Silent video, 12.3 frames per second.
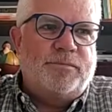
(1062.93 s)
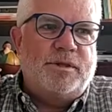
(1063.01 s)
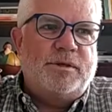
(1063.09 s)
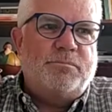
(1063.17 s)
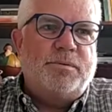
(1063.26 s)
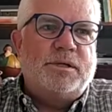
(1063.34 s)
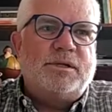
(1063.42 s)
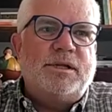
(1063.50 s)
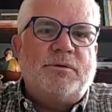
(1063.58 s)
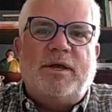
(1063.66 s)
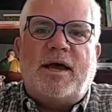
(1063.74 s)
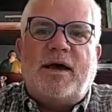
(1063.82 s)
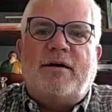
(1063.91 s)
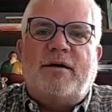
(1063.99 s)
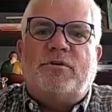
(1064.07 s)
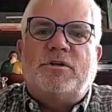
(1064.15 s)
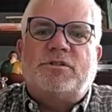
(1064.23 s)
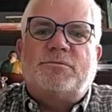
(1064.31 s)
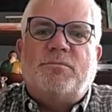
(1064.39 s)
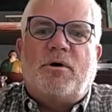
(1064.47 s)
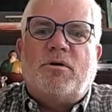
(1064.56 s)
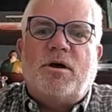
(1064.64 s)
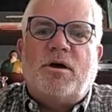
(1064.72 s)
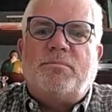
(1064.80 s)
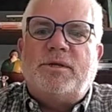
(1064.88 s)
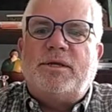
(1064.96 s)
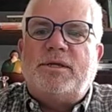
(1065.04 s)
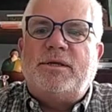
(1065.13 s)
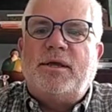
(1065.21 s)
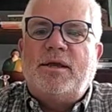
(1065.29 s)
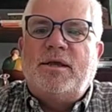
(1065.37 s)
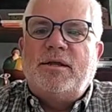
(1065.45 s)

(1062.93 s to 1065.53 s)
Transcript: the ability we have for a small company